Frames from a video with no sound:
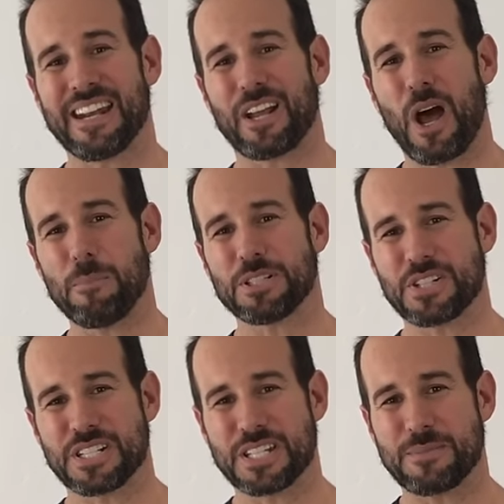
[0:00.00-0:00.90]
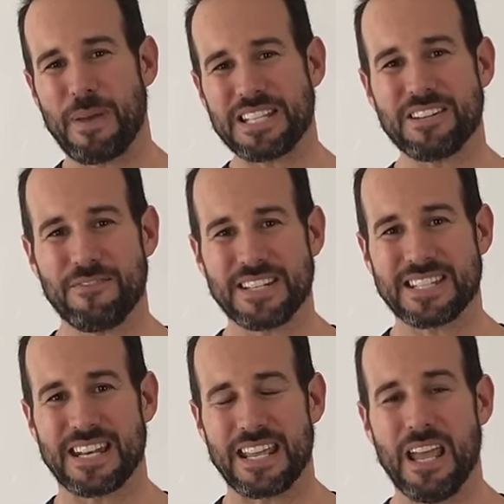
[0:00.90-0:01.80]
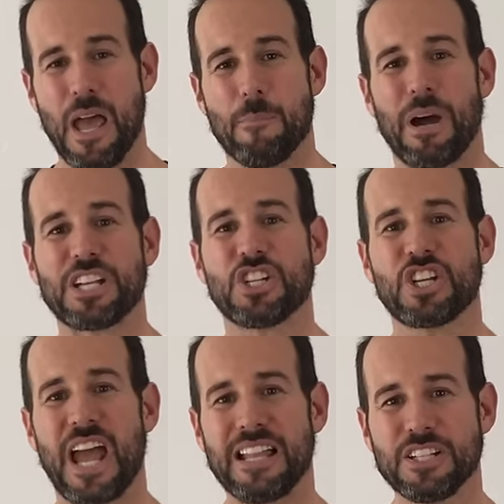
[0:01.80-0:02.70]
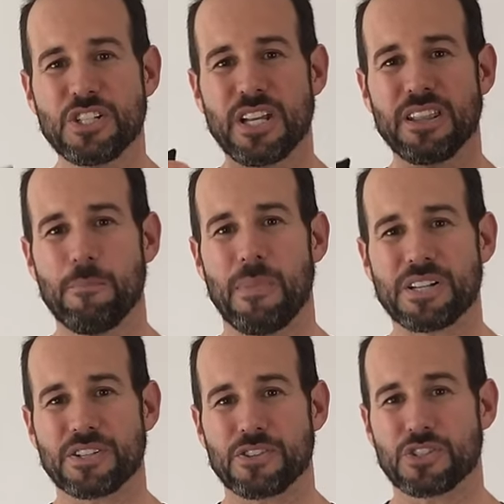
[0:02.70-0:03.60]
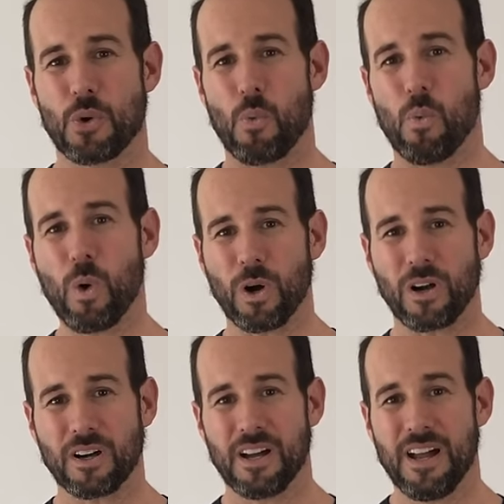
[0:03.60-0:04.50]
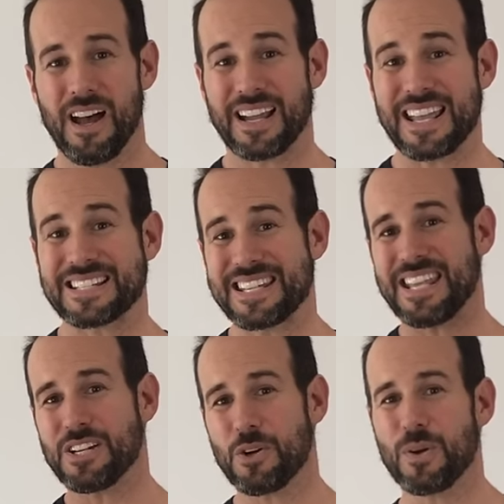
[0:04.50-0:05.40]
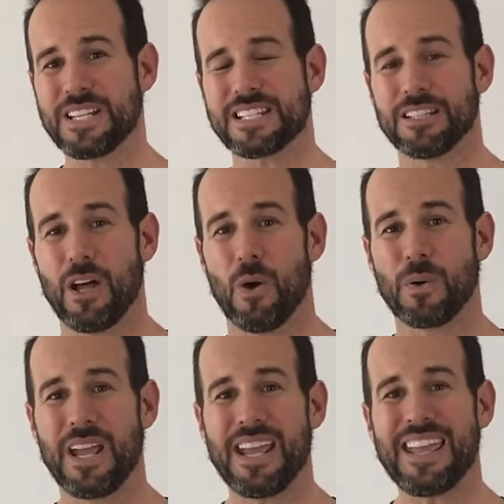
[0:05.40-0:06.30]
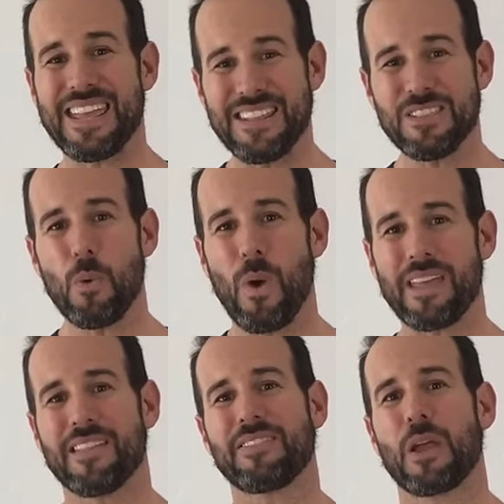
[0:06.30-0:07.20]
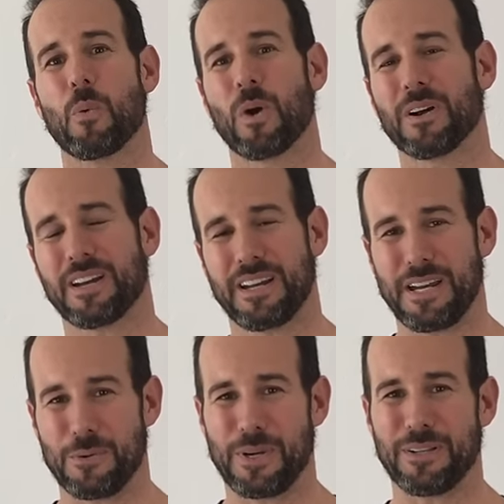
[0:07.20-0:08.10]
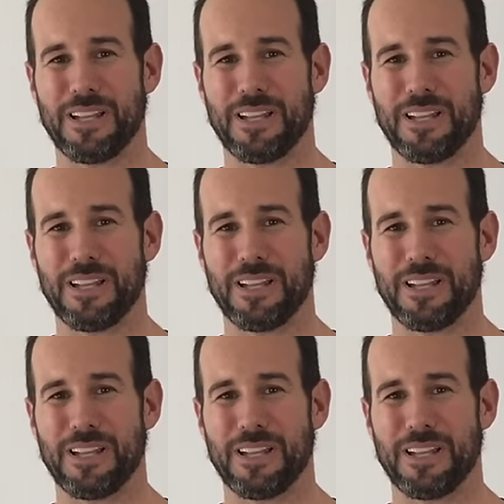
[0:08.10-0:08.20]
it accomplishes specificity by challenging the muscles to work against increased load in the way that they work in real